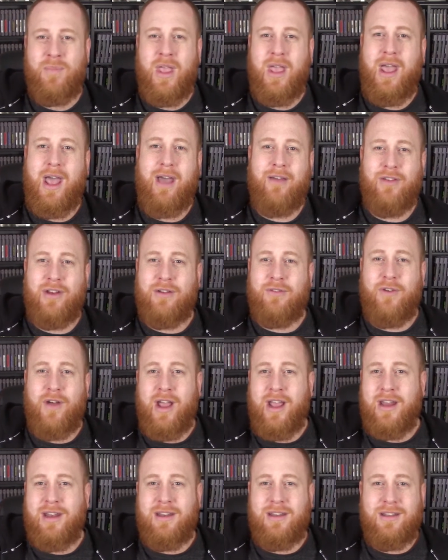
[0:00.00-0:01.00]
having to
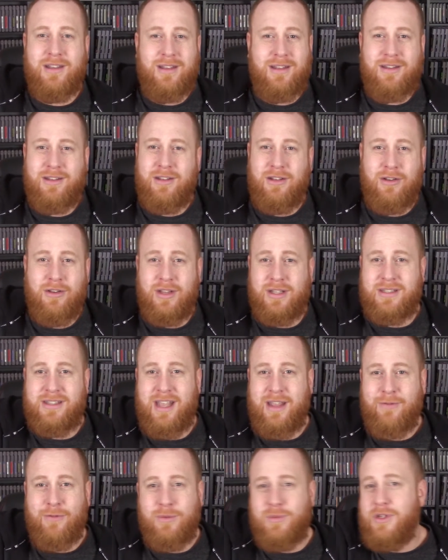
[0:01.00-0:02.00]
find the
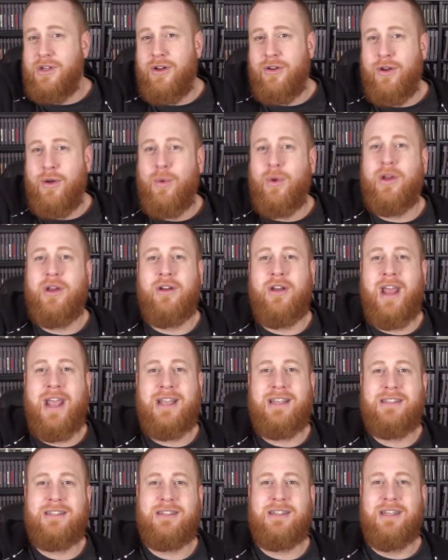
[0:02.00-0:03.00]
save rooms. You don't know what your
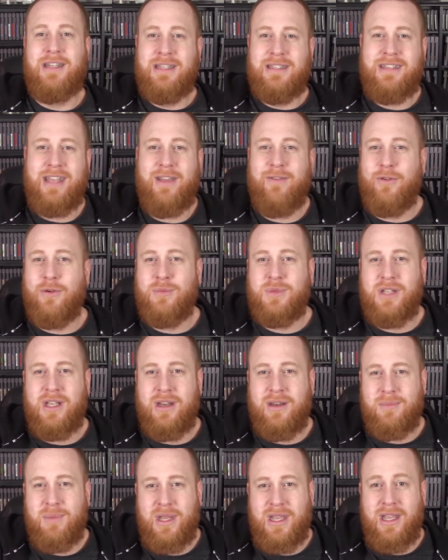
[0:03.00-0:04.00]
next save room's
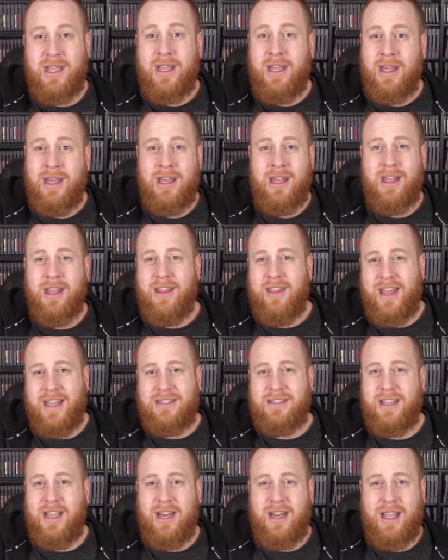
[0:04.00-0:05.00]
gonna be.
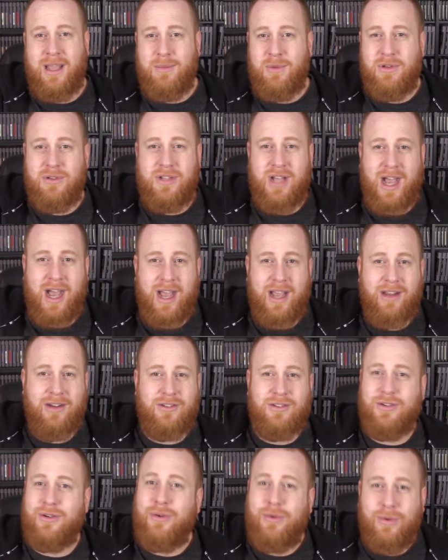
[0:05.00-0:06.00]
That's the kind of game you die, you're
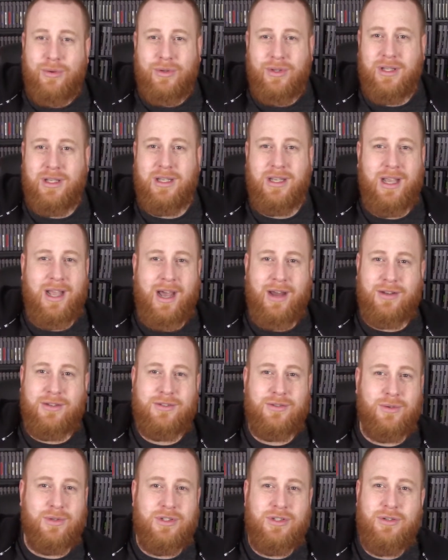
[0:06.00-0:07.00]
totally out of
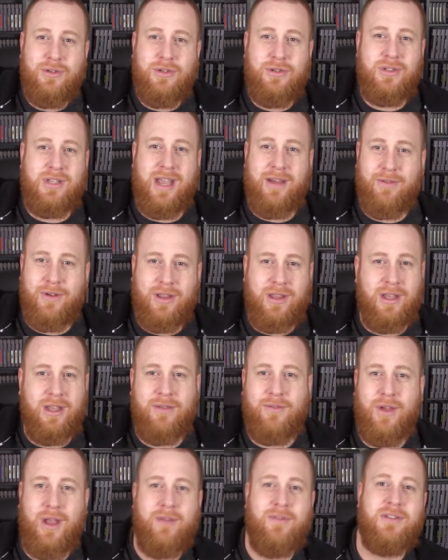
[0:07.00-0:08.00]
sorts. You lose everything
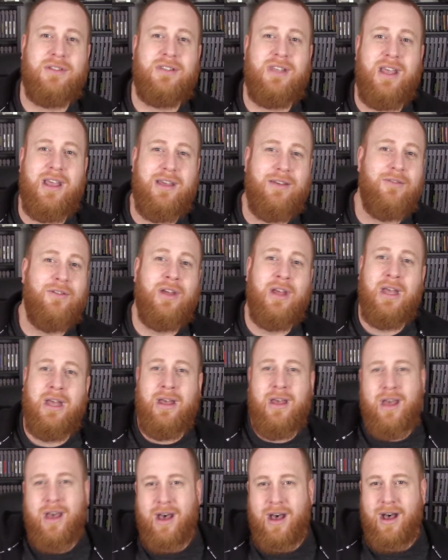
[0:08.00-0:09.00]
if you haven't saved.
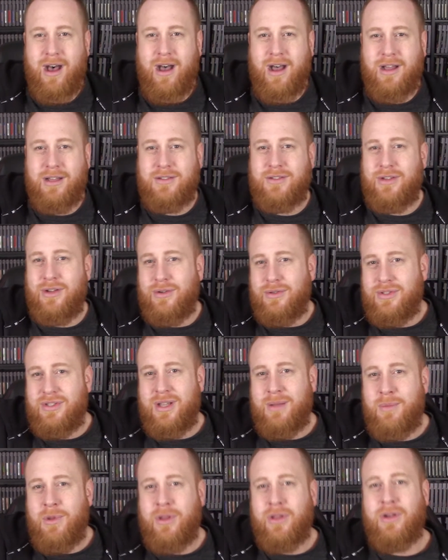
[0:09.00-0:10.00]
So
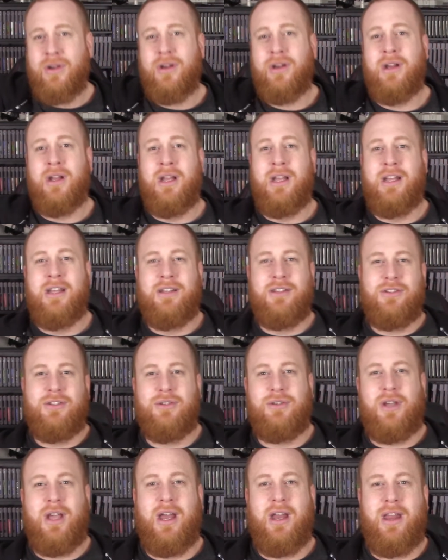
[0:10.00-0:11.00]
similar
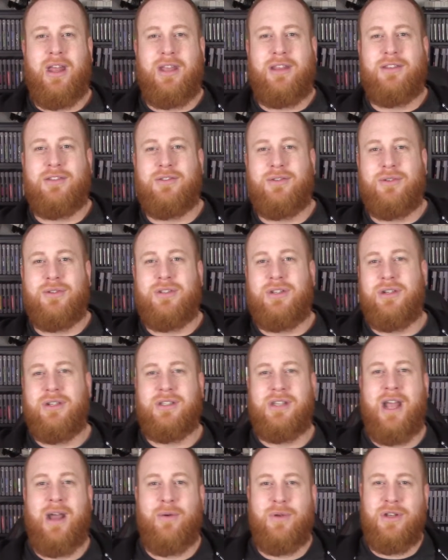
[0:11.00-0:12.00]
to kind of like the Soul series.
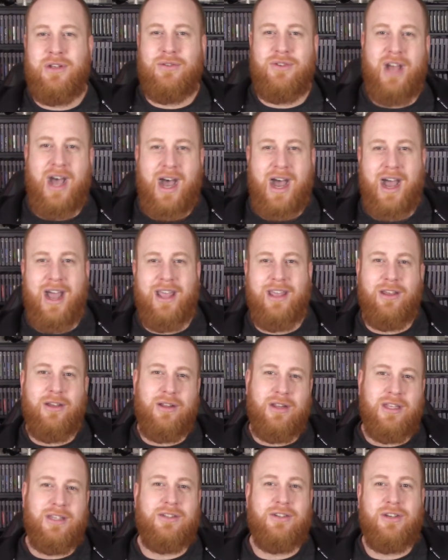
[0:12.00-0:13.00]
Now when you die,
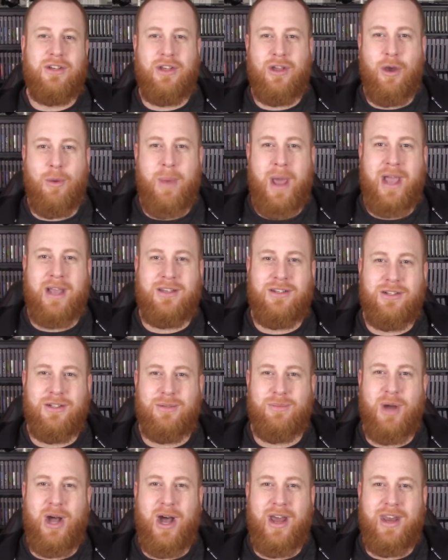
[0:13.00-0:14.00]
at least you could go back to your
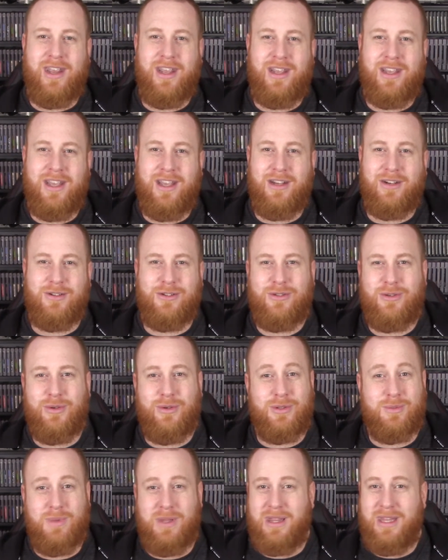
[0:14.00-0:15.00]
body and get your
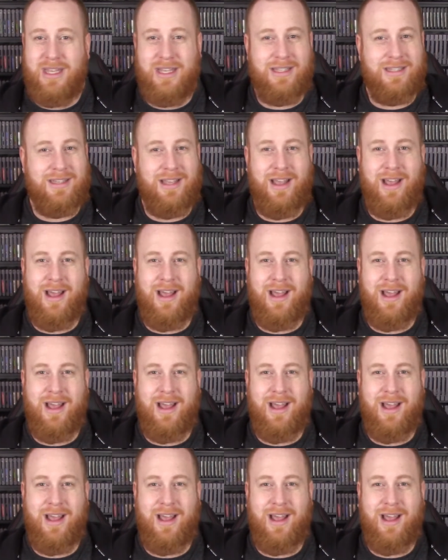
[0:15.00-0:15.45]
souls, but this,